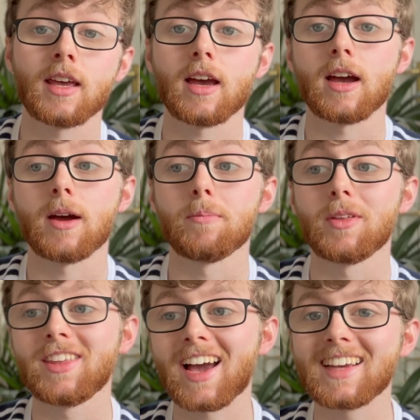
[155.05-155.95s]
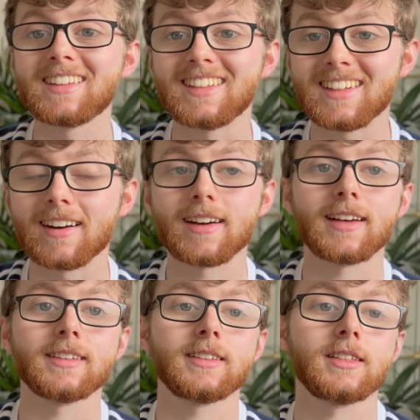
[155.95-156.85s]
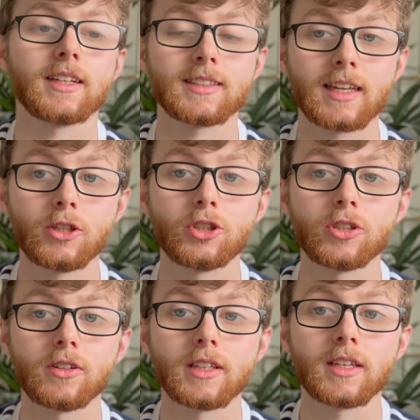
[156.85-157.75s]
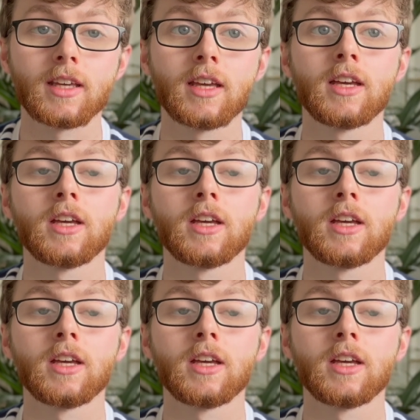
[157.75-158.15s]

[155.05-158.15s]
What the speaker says: but the idea is to essentially